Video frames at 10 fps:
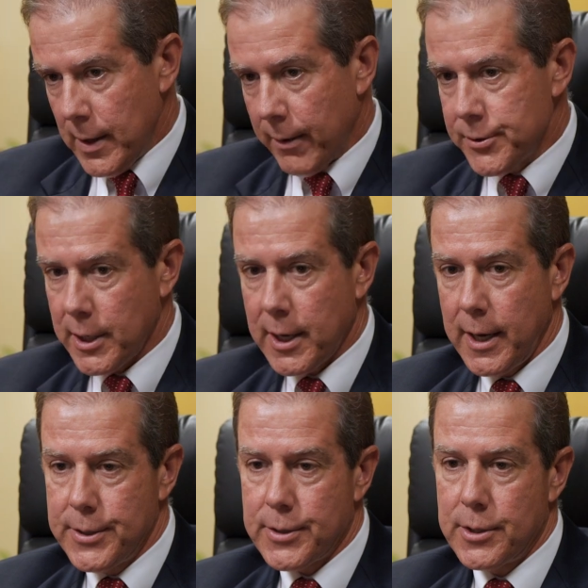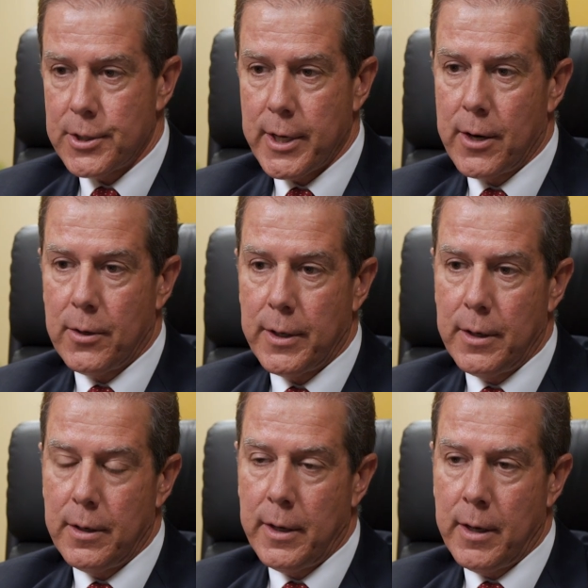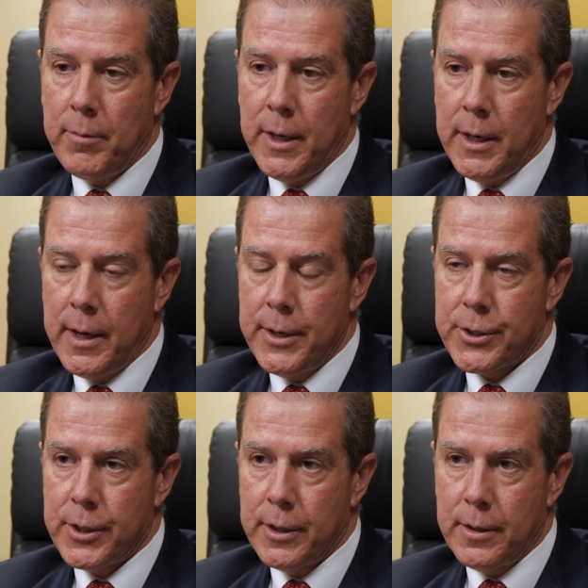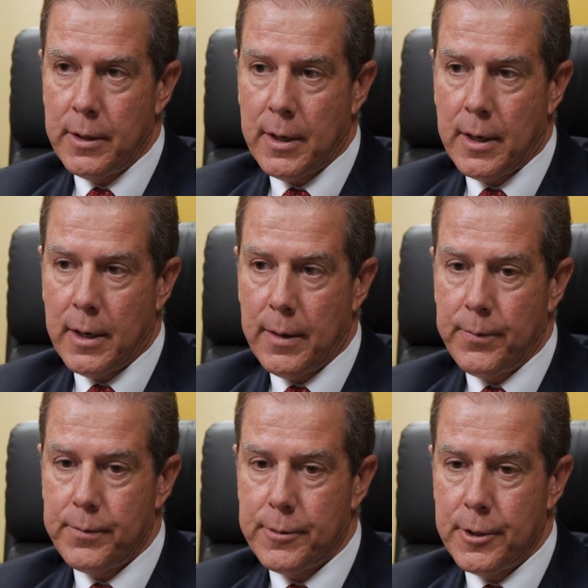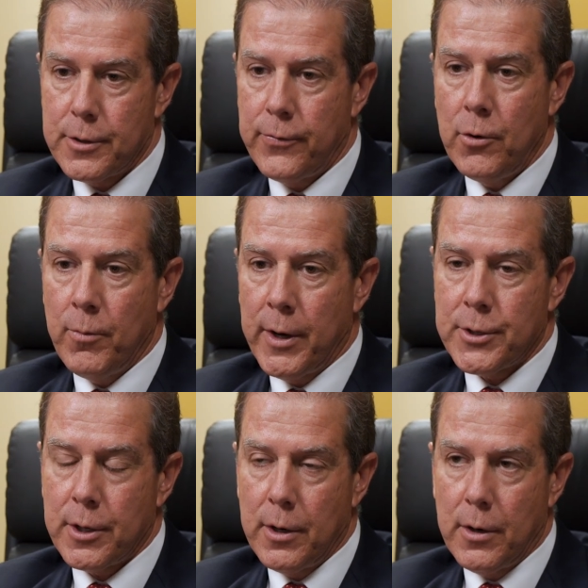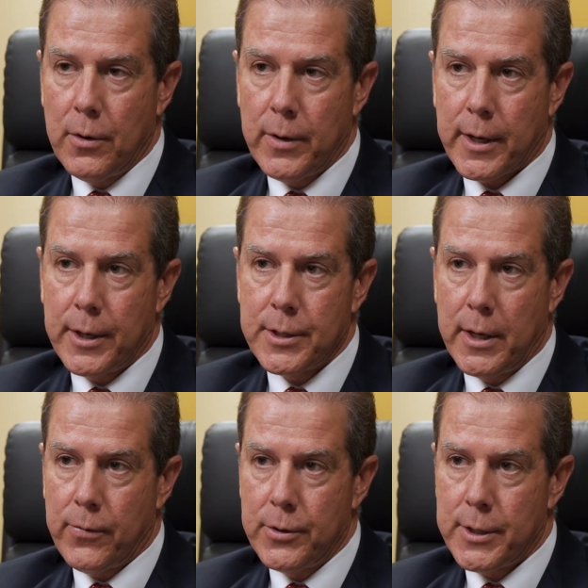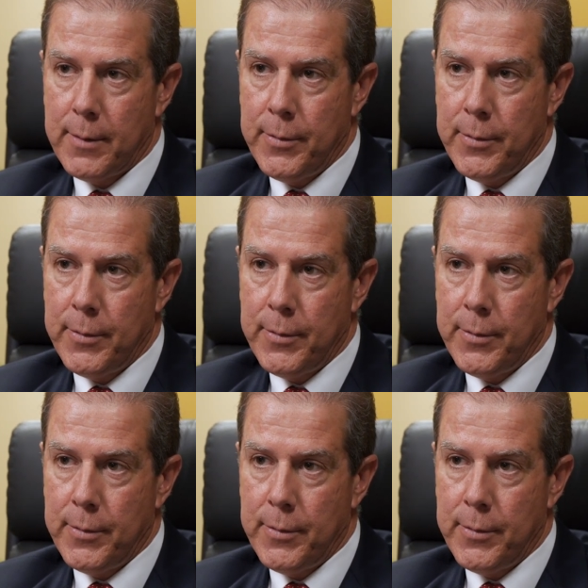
that was a case that settled at, at mediation uh, just a few months ago, like I said, for $10